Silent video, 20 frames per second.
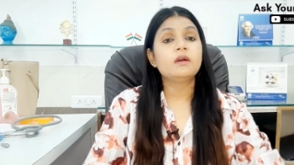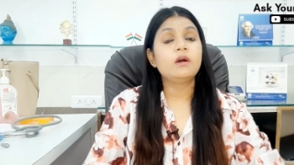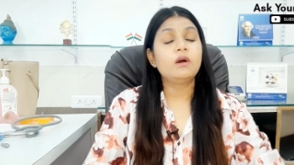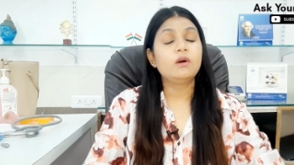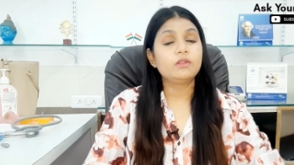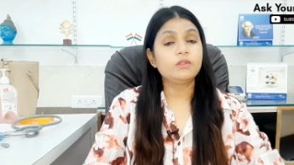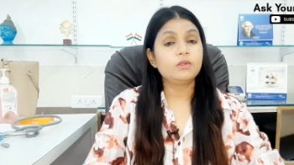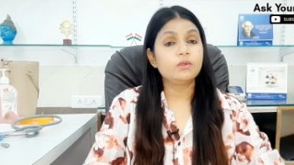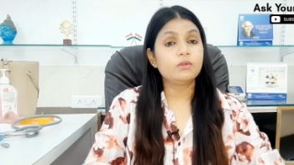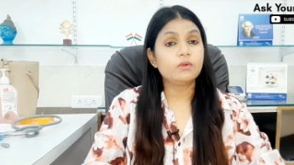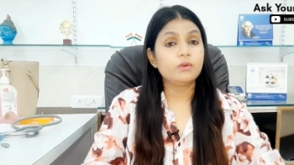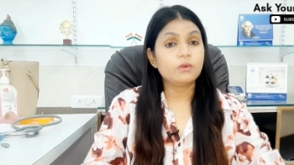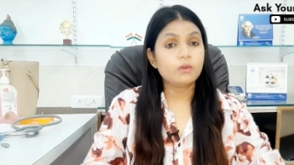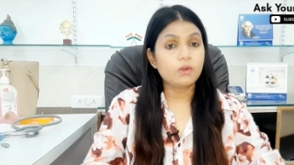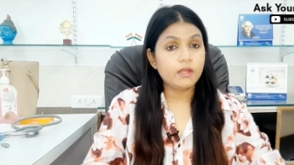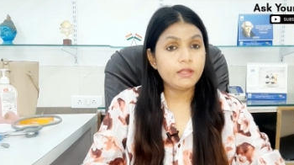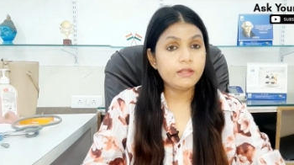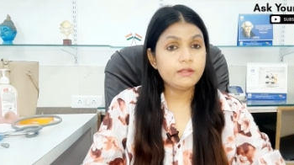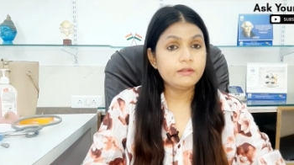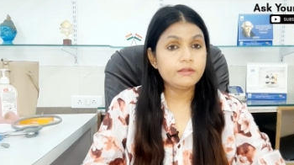on your
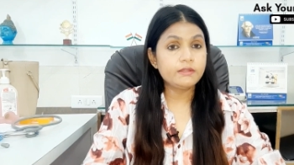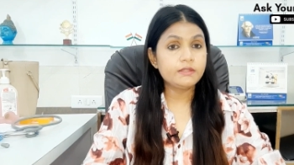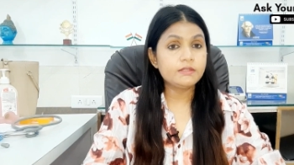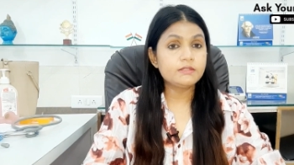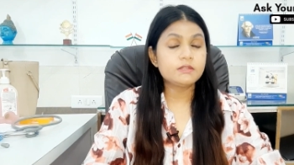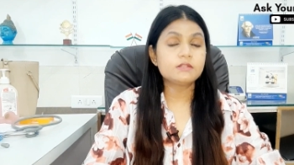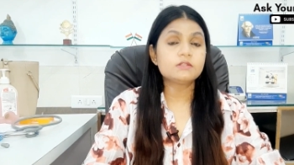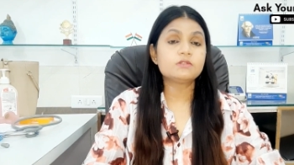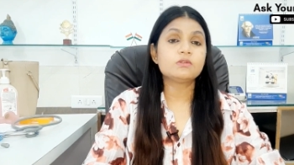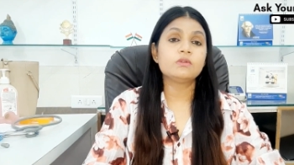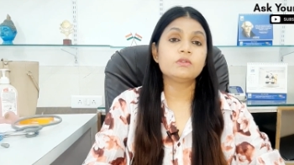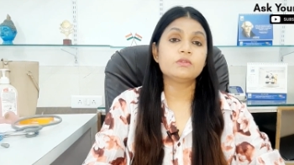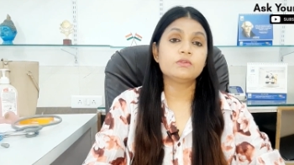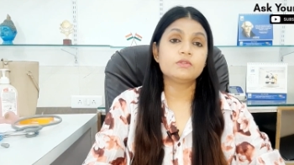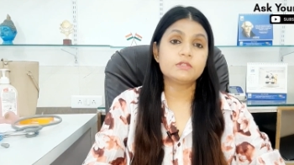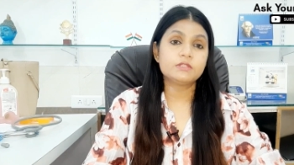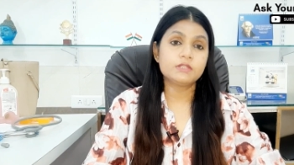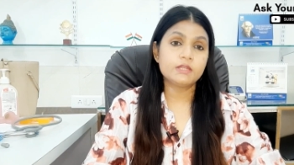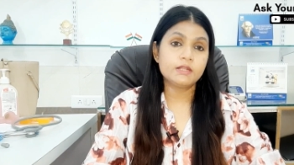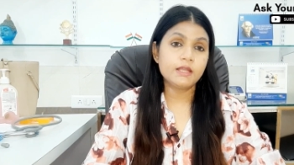groin regions, on
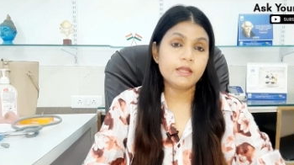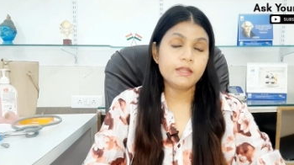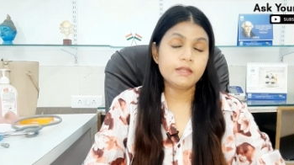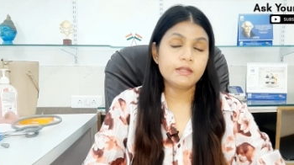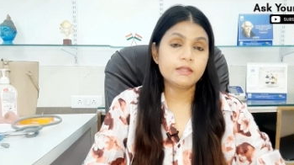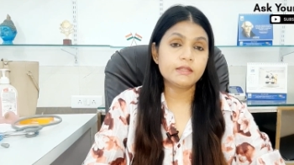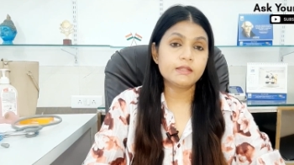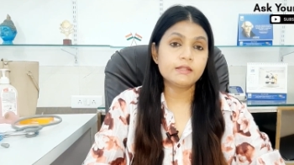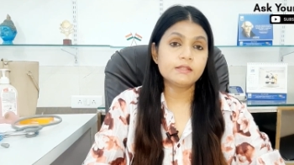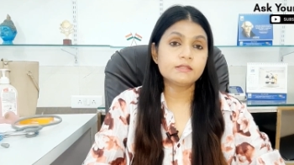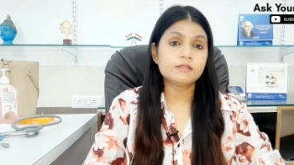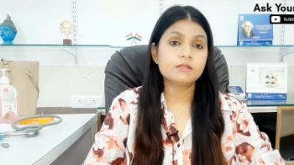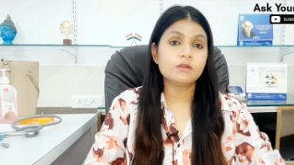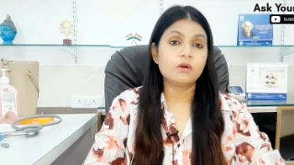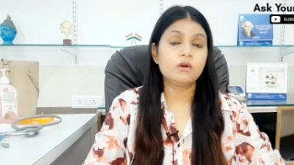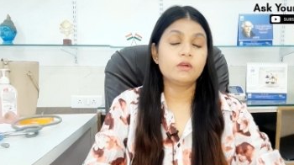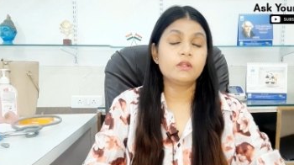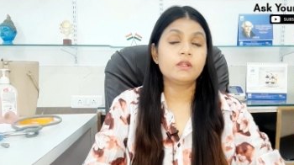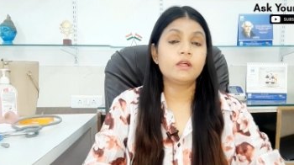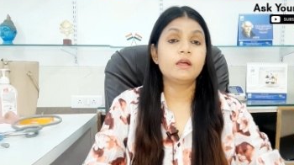your genitals,
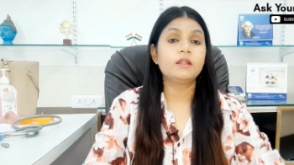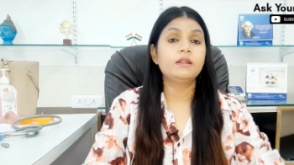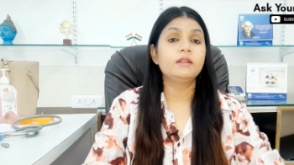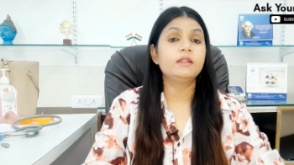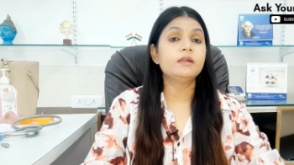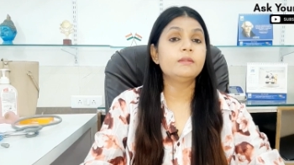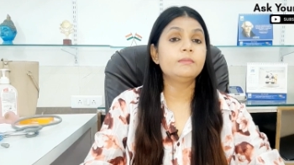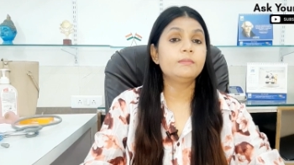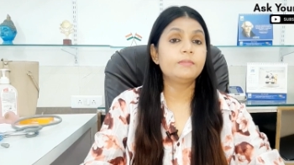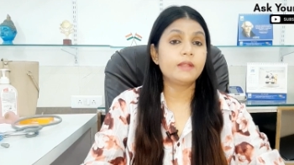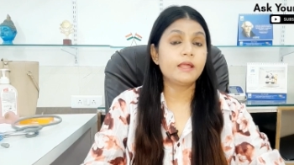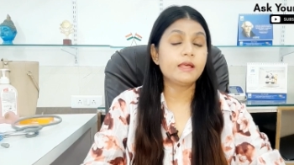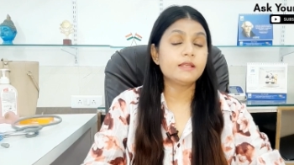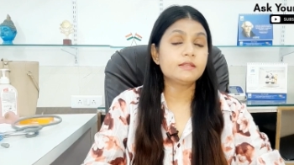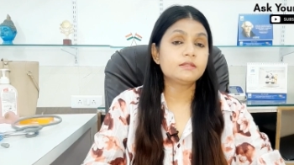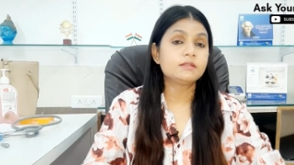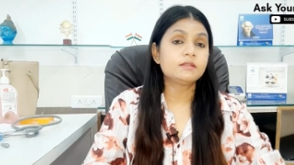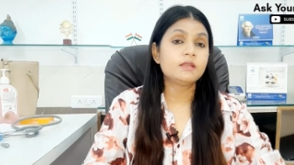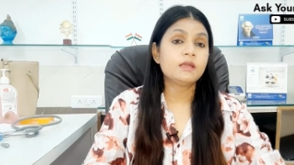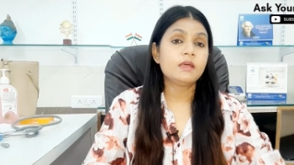or under
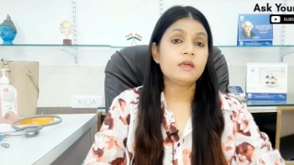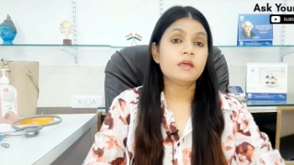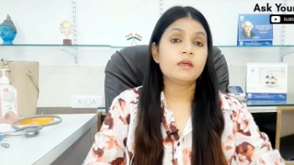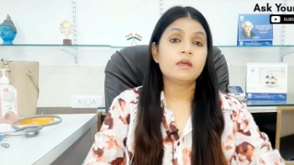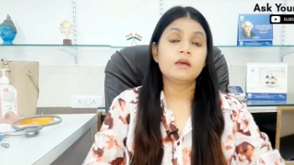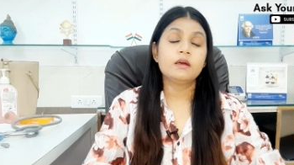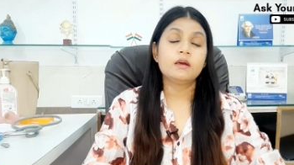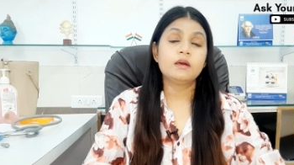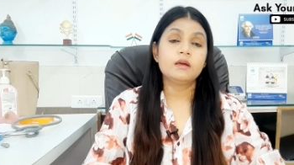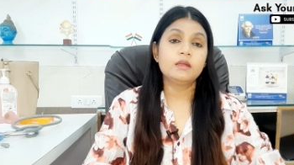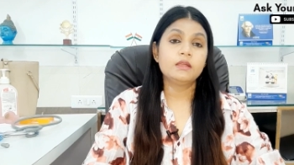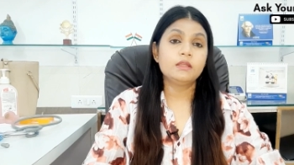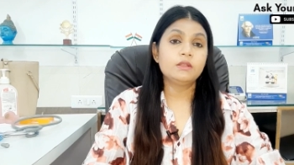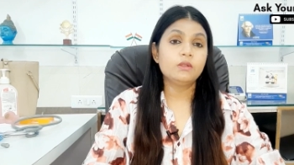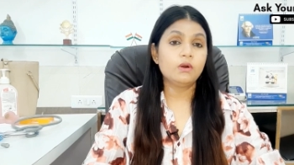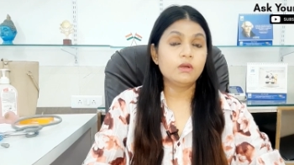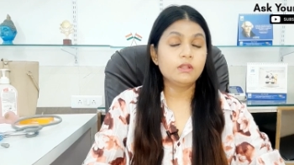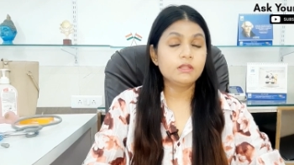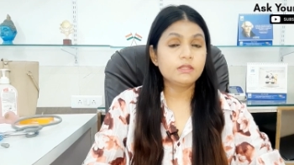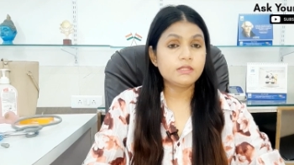breast, in
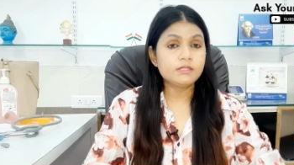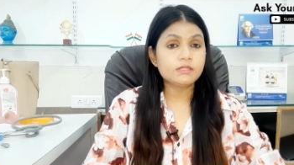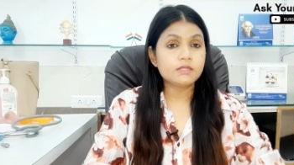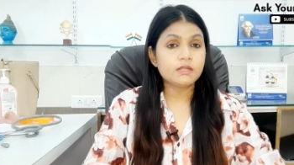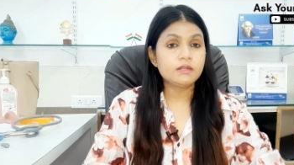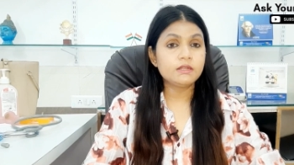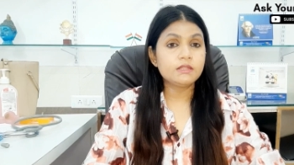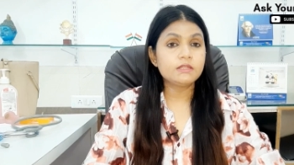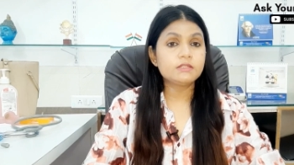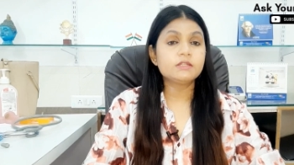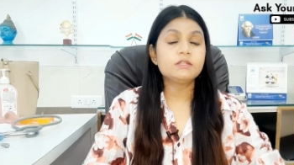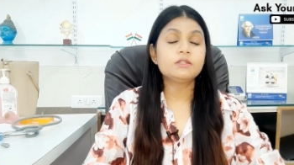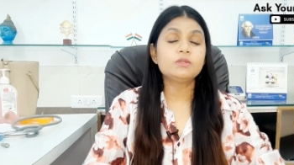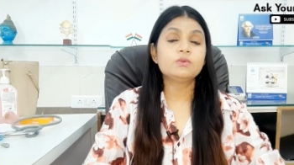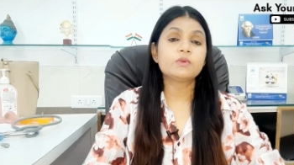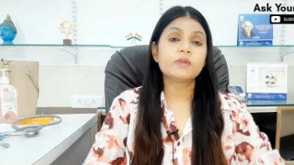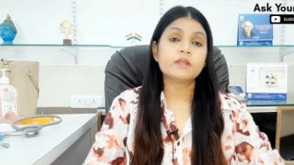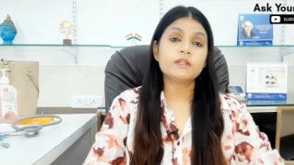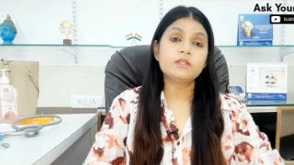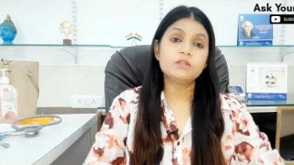all these conditions
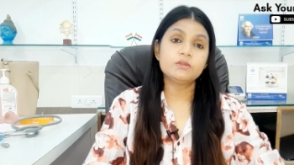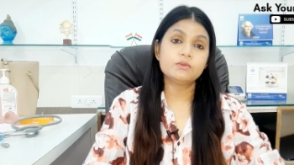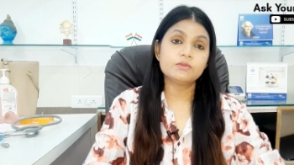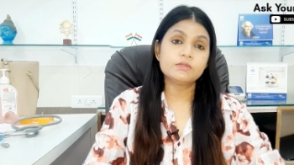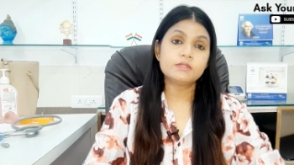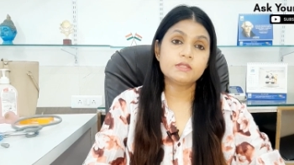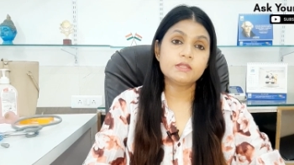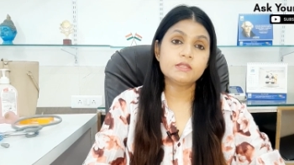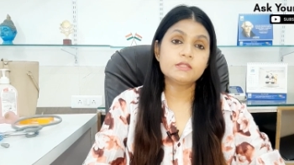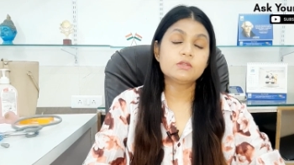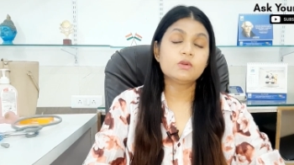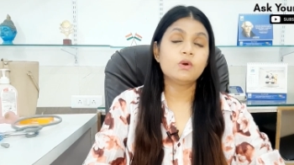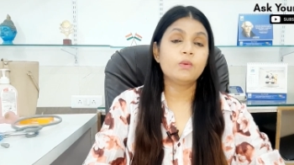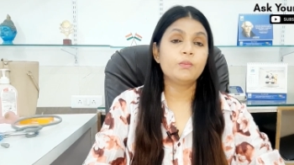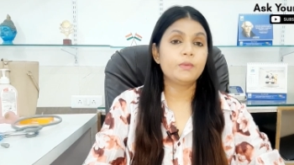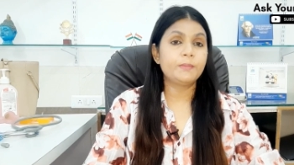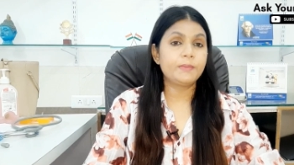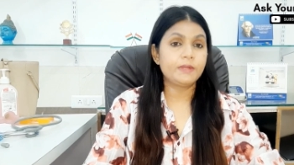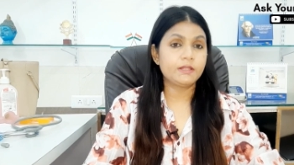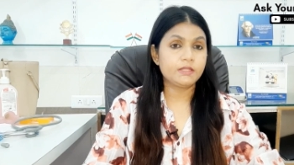you can use this
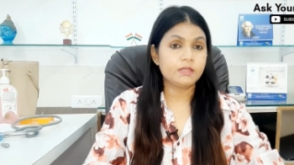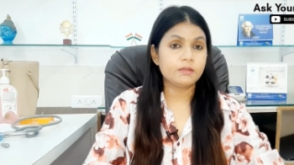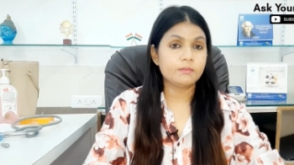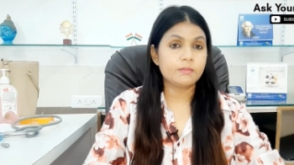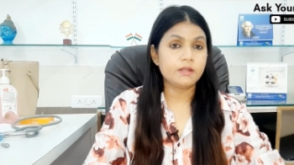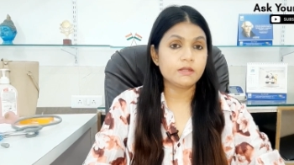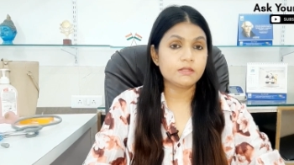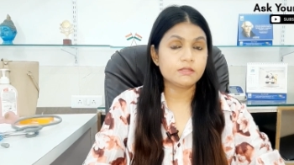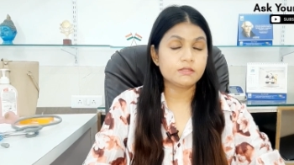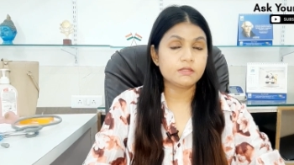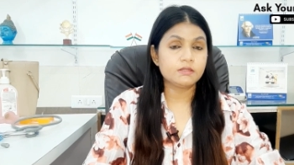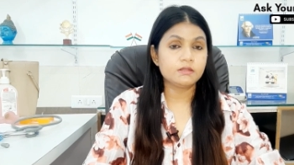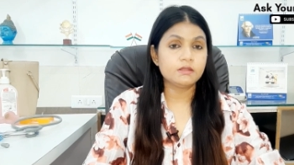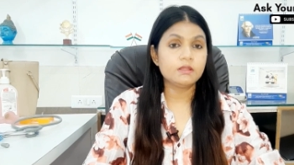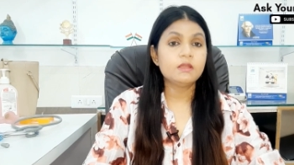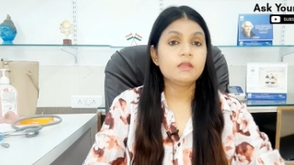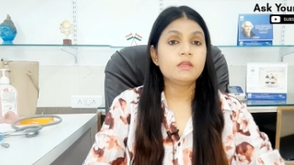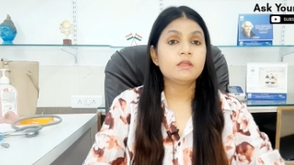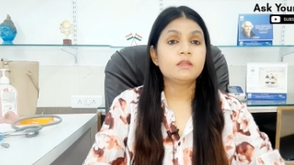homeopathic medicine.